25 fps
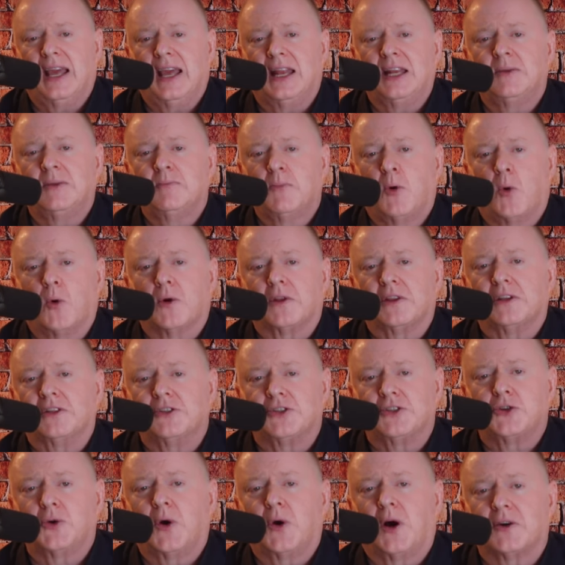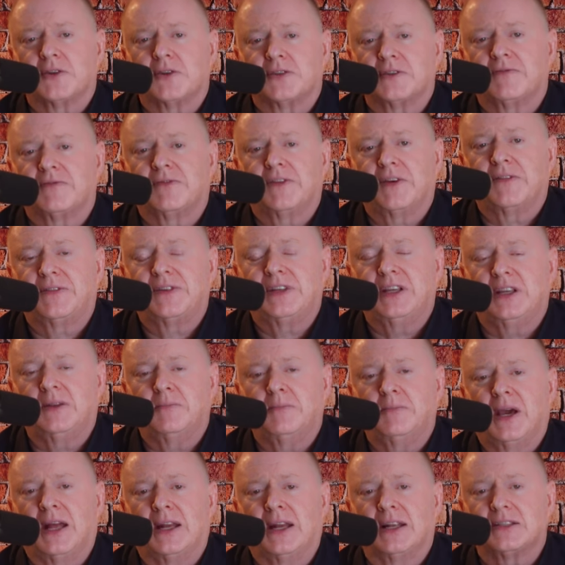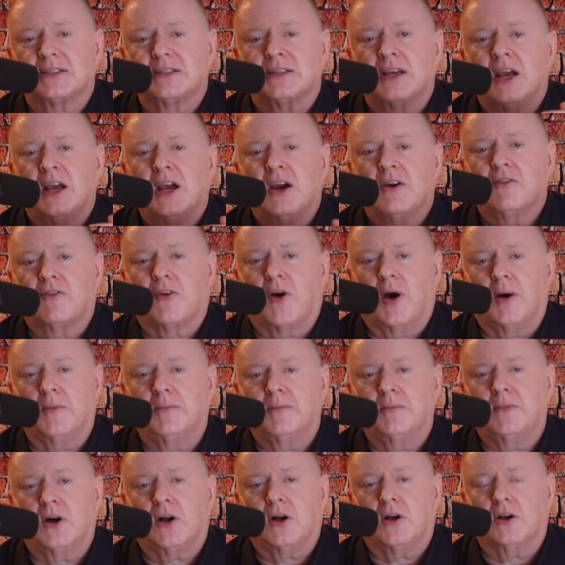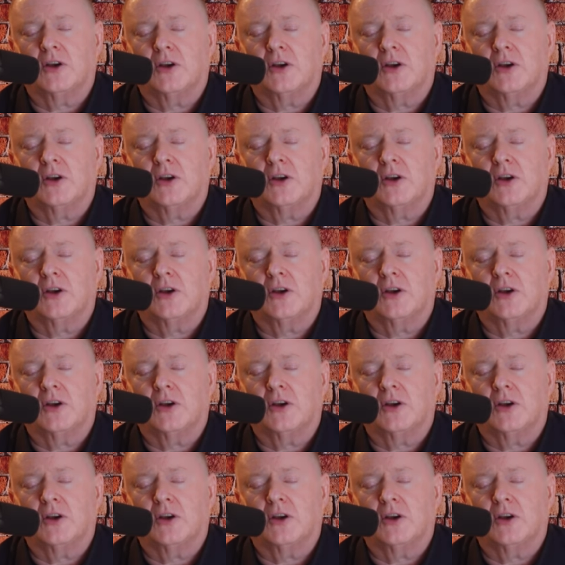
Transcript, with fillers: any more than two hours and fifteen minutes from